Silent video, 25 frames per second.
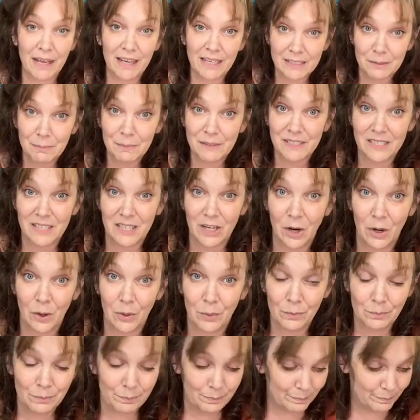when my husband's at
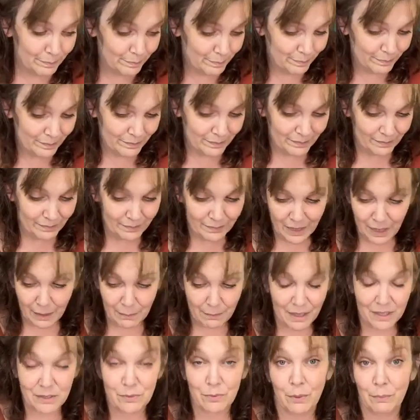home,
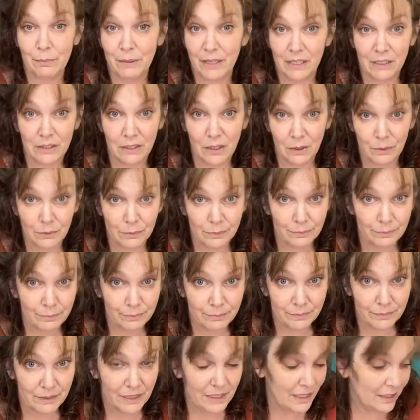I might as well be alone.
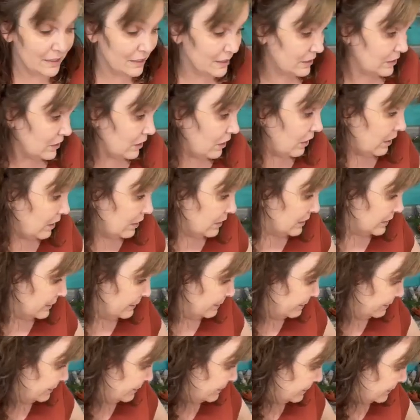He doesn't
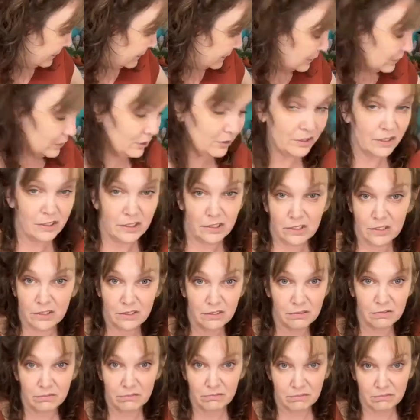talk. There
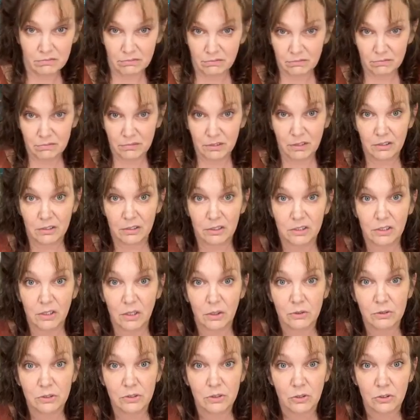is
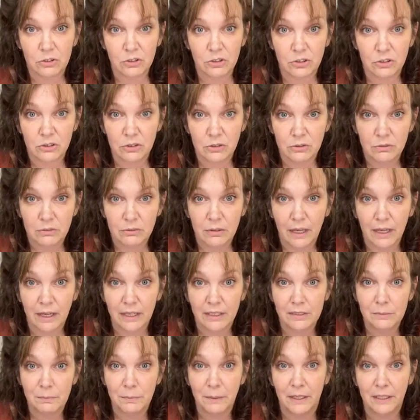no social
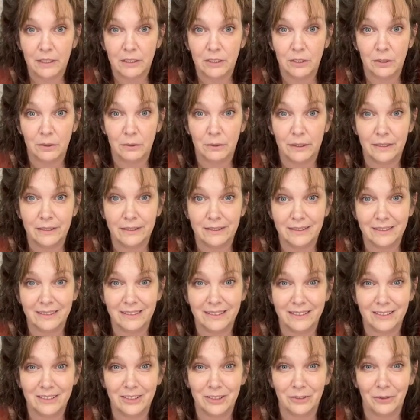aspect to it.
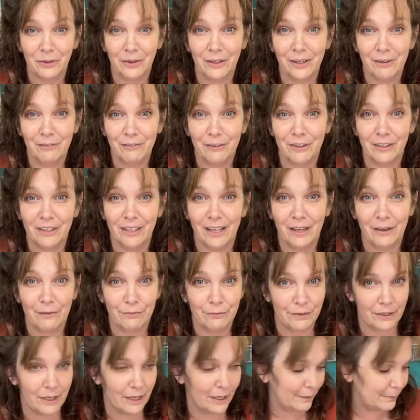Story of your
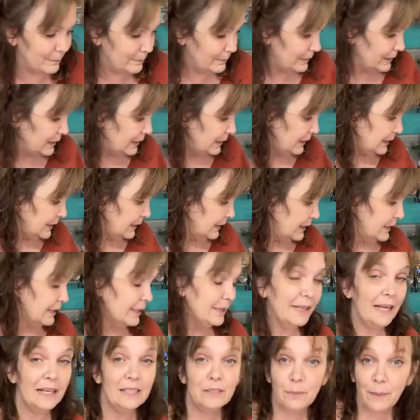life, yeah.
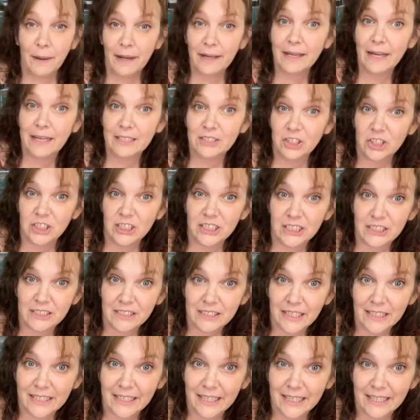That's why I got
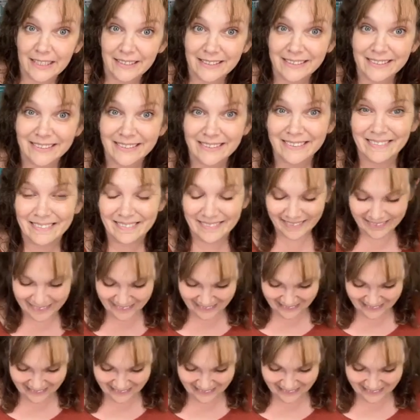chickens, I guess.